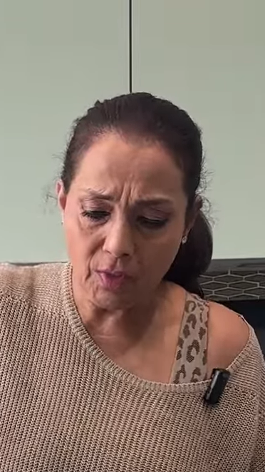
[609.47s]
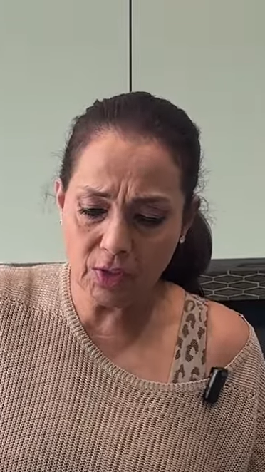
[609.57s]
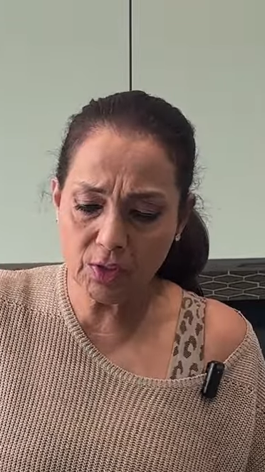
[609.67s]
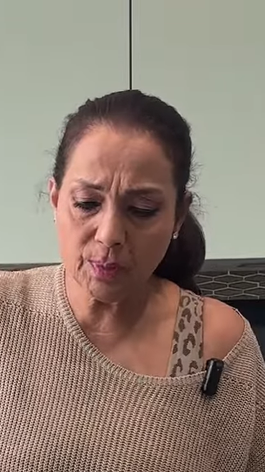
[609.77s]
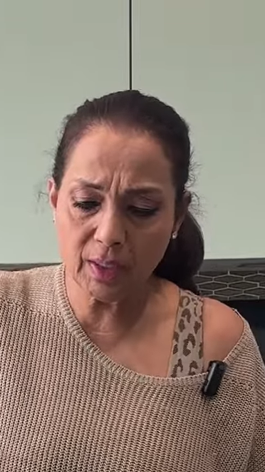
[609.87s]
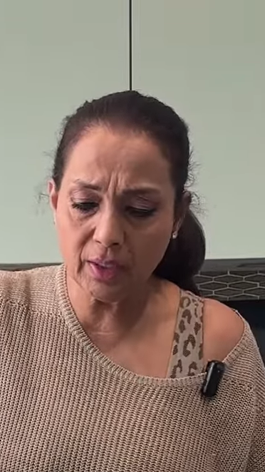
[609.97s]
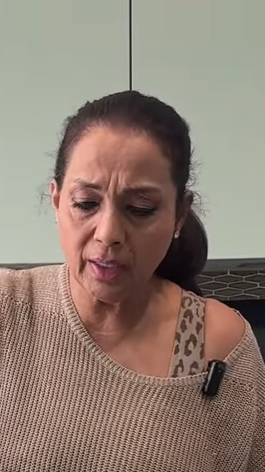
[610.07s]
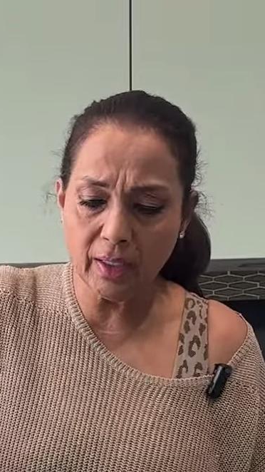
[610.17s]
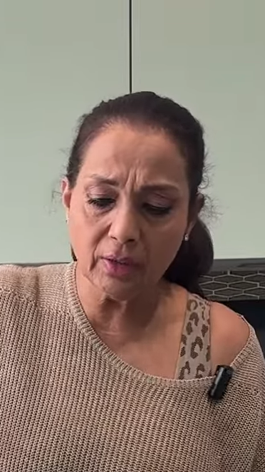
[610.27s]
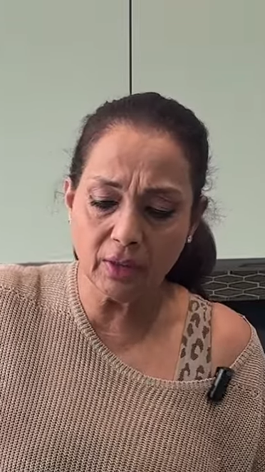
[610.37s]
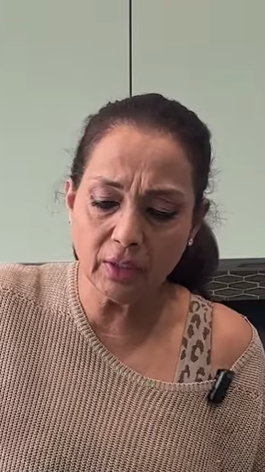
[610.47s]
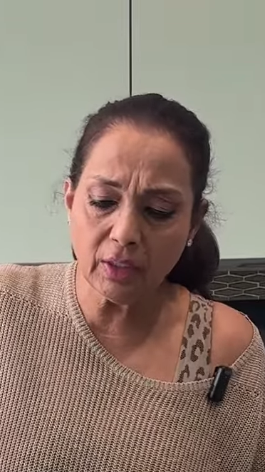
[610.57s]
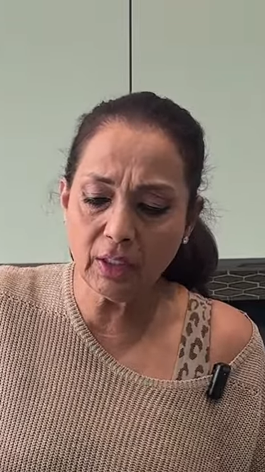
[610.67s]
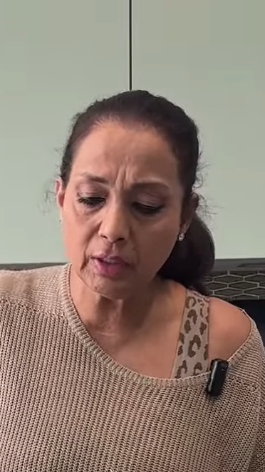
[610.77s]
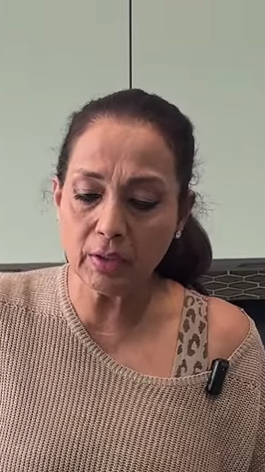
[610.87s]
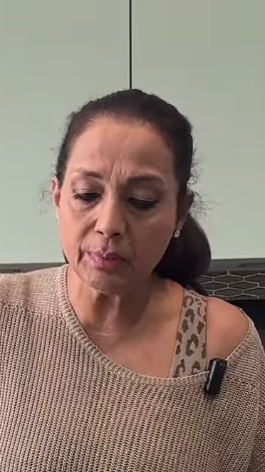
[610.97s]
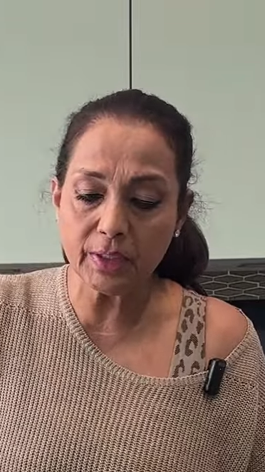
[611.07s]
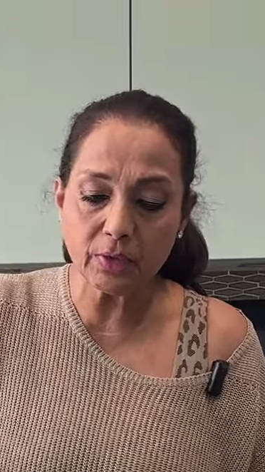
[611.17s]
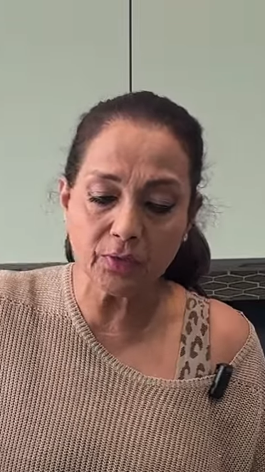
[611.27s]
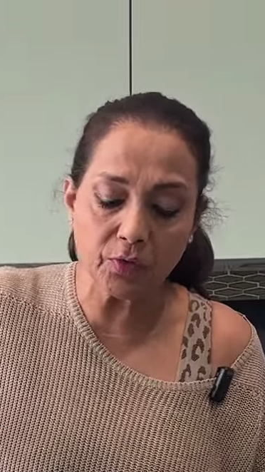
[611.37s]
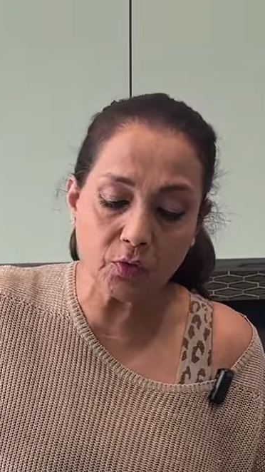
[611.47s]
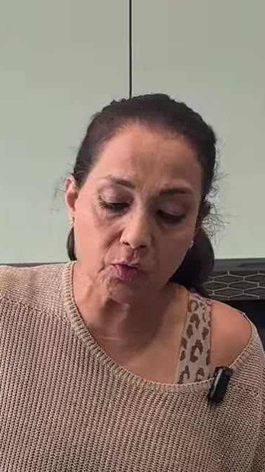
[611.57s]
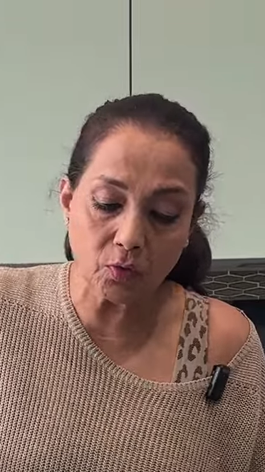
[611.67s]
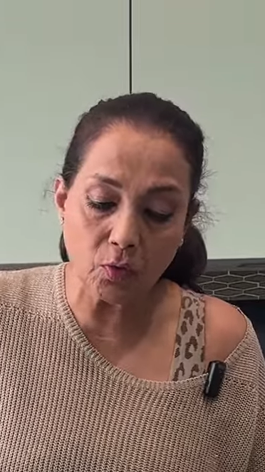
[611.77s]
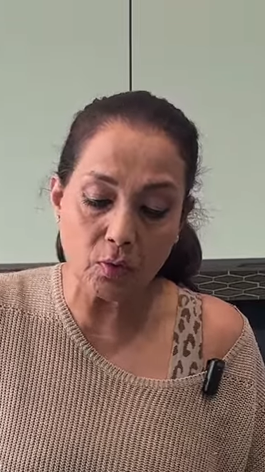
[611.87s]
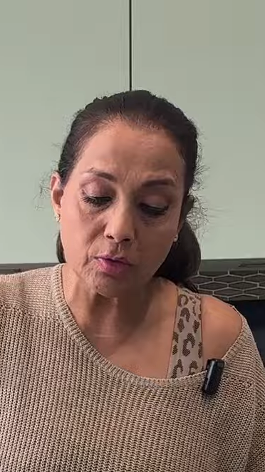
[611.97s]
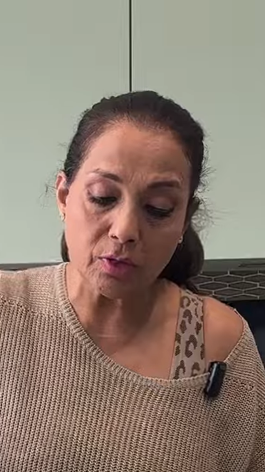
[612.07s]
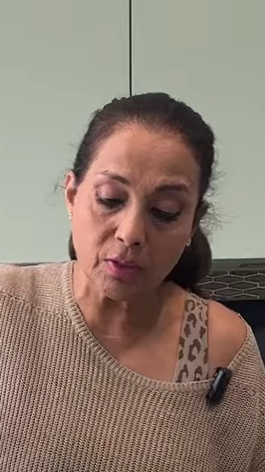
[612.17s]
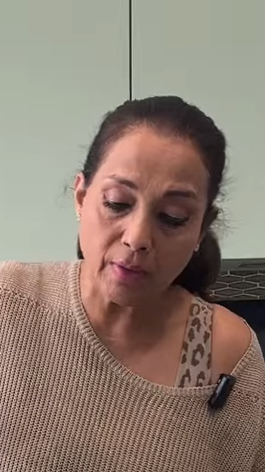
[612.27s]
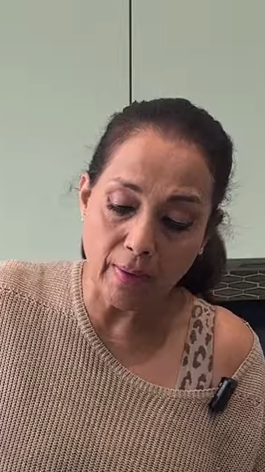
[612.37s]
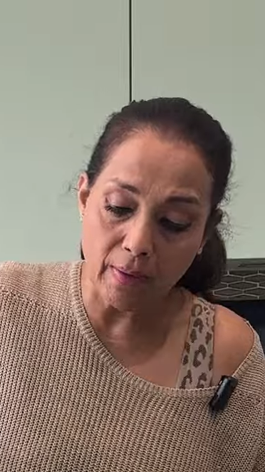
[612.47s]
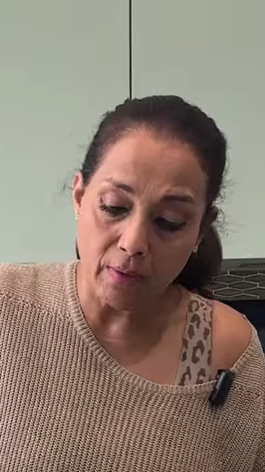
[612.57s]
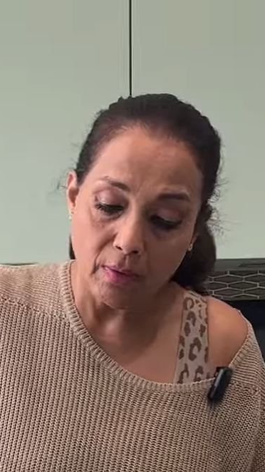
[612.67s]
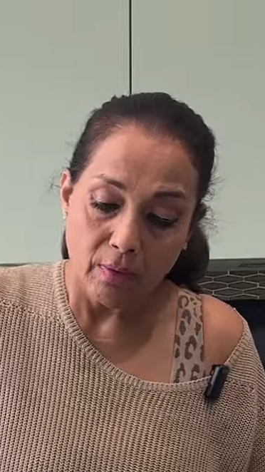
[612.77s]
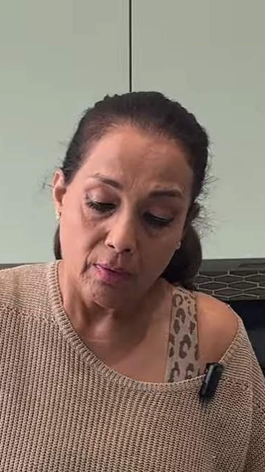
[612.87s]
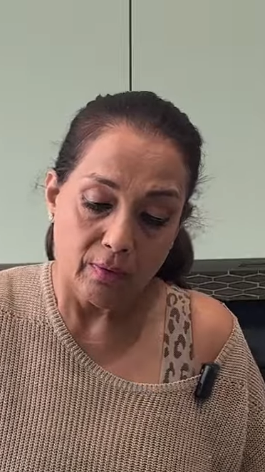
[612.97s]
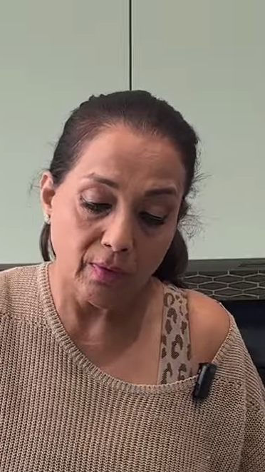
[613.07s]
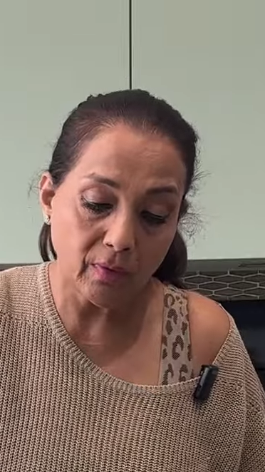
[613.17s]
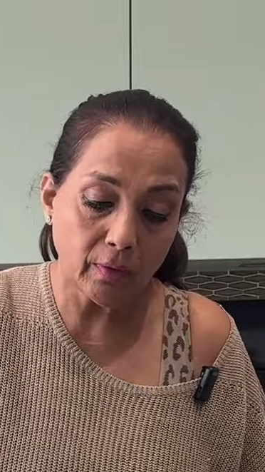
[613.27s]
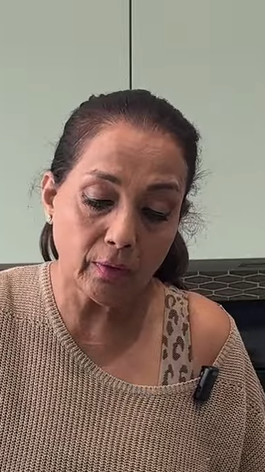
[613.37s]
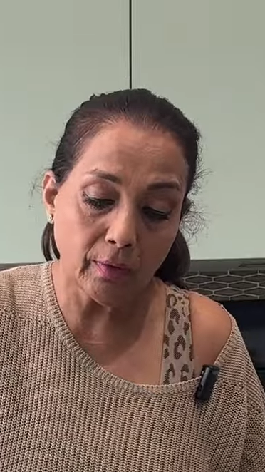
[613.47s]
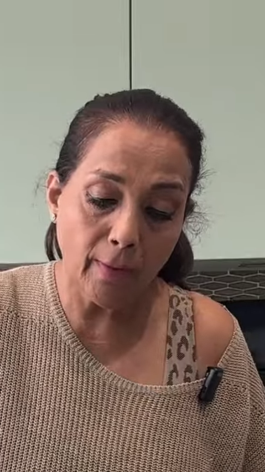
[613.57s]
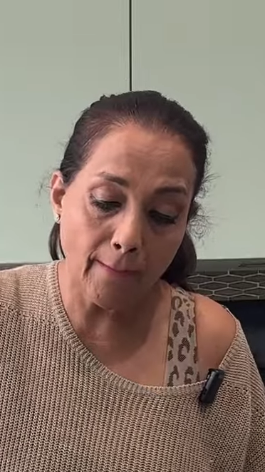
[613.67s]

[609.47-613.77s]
just might add a little bit of salt. So